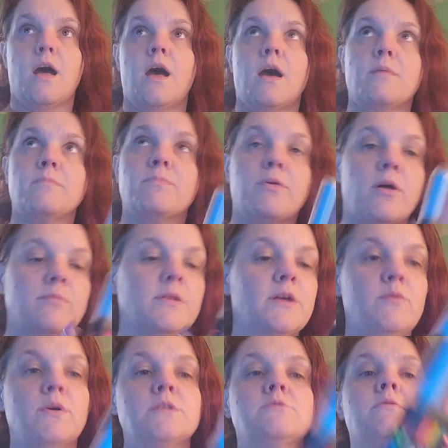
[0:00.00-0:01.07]
I'm probably
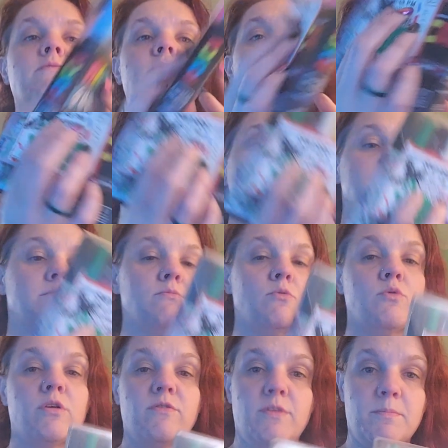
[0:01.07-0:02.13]
going to invest in some
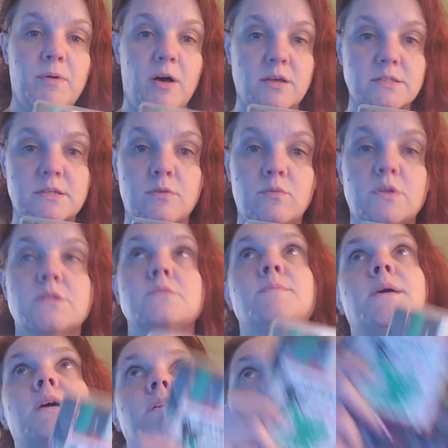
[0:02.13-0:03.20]
more of the Posca ones
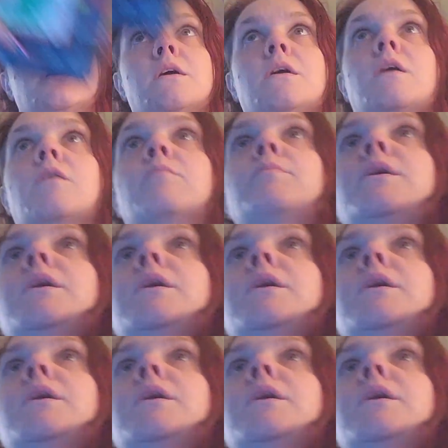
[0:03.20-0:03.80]
because they come